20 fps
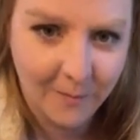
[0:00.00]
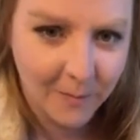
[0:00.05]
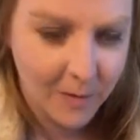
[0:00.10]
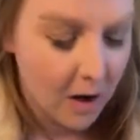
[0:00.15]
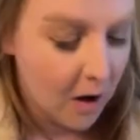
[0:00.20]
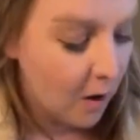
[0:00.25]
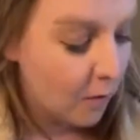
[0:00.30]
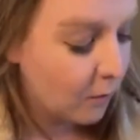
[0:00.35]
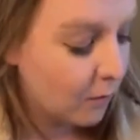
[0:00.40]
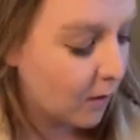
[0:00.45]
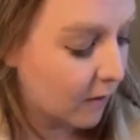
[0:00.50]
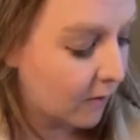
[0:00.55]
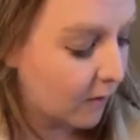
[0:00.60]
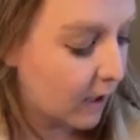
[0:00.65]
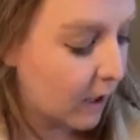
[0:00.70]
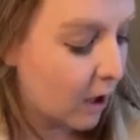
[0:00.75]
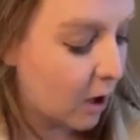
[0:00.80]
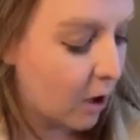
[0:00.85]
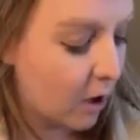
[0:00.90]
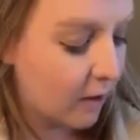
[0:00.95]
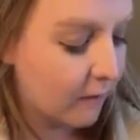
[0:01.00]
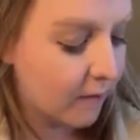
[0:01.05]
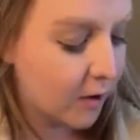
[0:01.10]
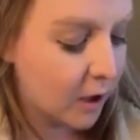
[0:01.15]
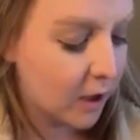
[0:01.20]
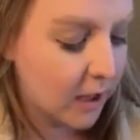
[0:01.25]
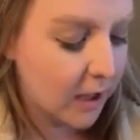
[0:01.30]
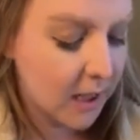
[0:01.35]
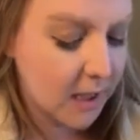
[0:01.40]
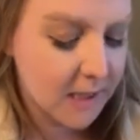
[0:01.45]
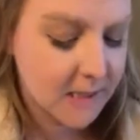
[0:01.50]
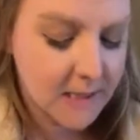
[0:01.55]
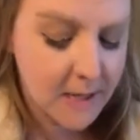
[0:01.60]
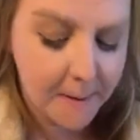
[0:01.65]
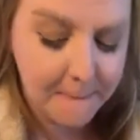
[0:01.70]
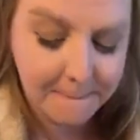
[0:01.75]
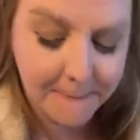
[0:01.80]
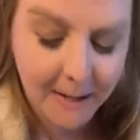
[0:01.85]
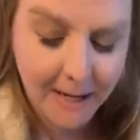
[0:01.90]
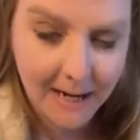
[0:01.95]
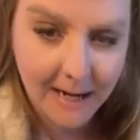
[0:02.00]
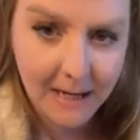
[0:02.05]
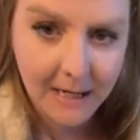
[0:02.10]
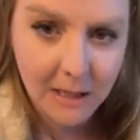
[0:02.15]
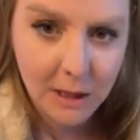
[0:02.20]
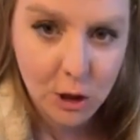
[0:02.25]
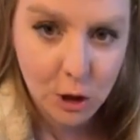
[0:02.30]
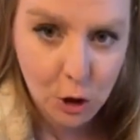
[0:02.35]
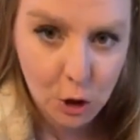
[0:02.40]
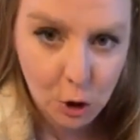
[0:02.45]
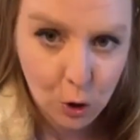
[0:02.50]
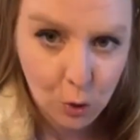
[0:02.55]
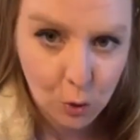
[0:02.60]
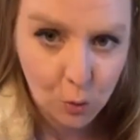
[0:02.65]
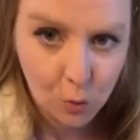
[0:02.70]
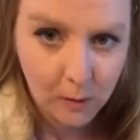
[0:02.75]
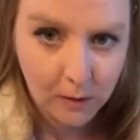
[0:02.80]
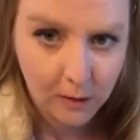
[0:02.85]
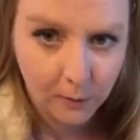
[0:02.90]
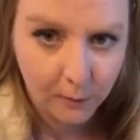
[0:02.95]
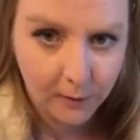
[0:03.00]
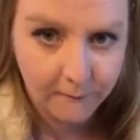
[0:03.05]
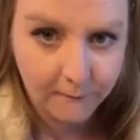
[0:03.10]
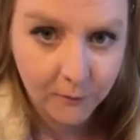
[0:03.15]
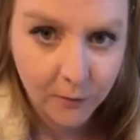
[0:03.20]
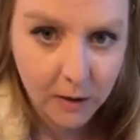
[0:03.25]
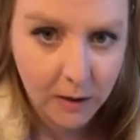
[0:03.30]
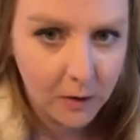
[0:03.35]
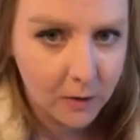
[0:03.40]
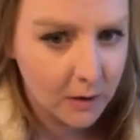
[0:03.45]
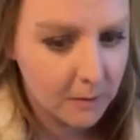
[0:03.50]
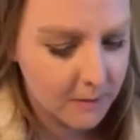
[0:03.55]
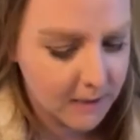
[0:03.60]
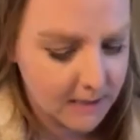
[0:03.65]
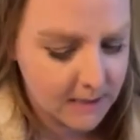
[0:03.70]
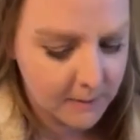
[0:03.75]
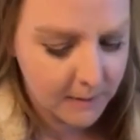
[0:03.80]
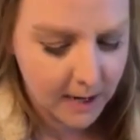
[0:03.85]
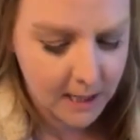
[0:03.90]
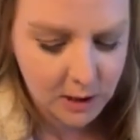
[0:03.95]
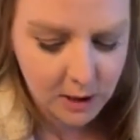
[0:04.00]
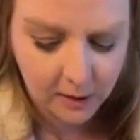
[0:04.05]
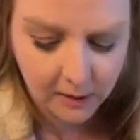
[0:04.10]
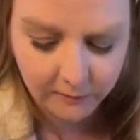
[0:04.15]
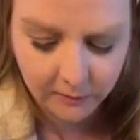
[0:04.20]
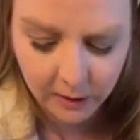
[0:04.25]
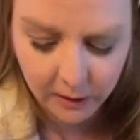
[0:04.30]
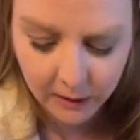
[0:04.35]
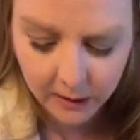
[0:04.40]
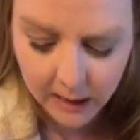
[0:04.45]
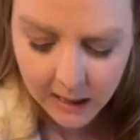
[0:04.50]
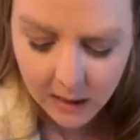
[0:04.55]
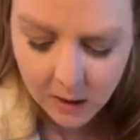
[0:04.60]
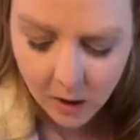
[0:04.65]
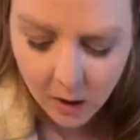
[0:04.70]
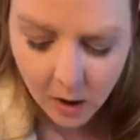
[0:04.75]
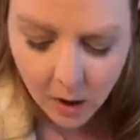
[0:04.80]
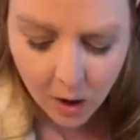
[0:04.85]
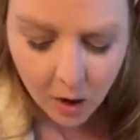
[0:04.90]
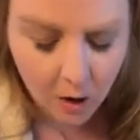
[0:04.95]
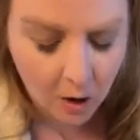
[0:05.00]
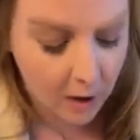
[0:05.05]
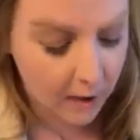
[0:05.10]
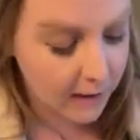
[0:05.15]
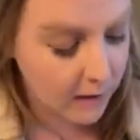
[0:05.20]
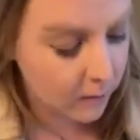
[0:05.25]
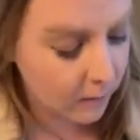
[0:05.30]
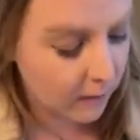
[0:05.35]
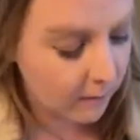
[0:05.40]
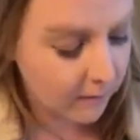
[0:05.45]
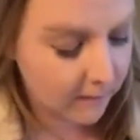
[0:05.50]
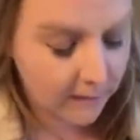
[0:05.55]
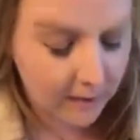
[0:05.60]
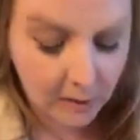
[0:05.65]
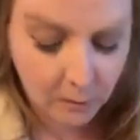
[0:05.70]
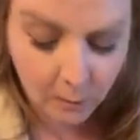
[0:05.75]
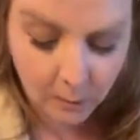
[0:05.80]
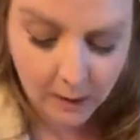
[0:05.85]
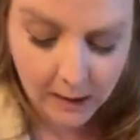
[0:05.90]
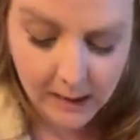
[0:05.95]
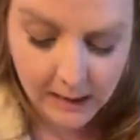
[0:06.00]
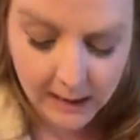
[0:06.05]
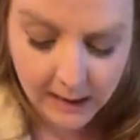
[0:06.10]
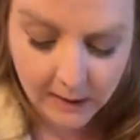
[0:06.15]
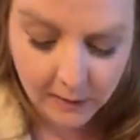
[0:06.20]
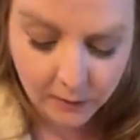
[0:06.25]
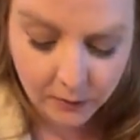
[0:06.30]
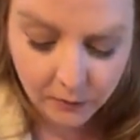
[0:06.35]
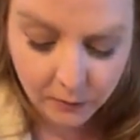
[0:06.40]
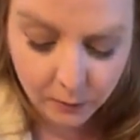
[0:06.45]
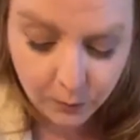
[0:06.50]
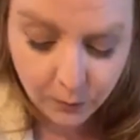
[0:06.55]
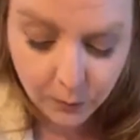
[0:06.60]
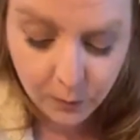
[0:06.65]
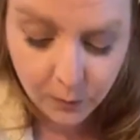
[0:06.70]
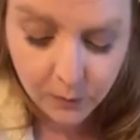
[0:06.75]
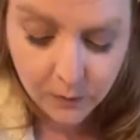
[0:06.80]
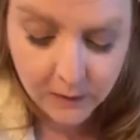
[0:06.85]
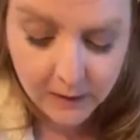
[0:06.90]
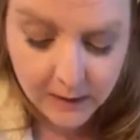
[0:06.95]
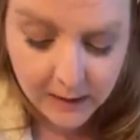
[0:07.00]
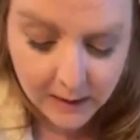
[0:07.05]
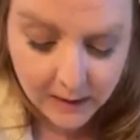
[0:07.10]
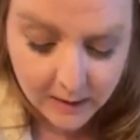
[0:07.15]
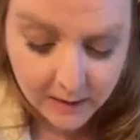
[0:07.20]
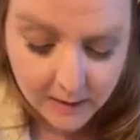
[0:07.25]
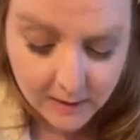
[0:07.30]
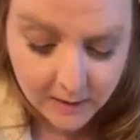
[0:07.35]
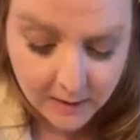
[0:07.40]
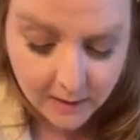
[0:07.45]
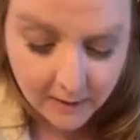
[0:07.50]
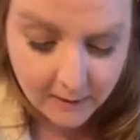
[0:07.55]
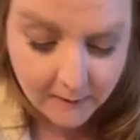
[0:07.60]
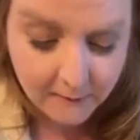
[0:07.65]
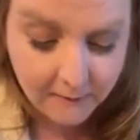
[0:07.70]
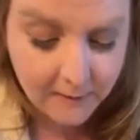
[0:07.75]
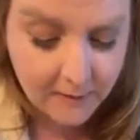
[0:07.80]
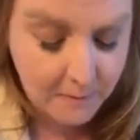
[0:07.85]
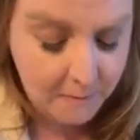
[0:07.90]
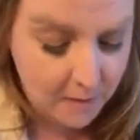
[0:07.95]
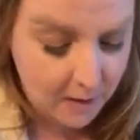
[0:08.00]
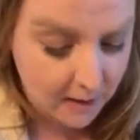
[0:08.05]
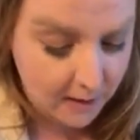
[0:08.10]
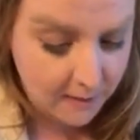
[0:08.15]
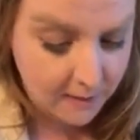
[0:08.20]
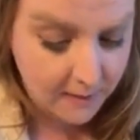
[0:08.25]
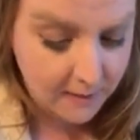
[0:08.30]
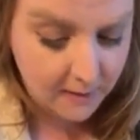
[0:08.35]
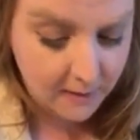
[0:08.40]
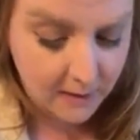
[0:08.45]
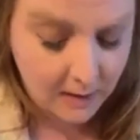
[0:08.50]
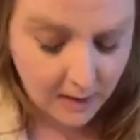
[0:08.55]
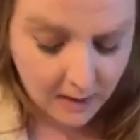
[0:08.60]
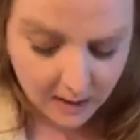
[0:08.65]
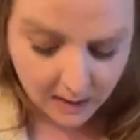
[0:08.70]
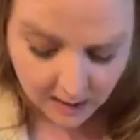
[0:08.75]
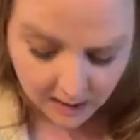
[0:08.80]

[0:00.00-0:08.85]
So don't forget, all of our kits, buy 2, get 1 free. You can mix and match however you like on the website right now through the end of the month.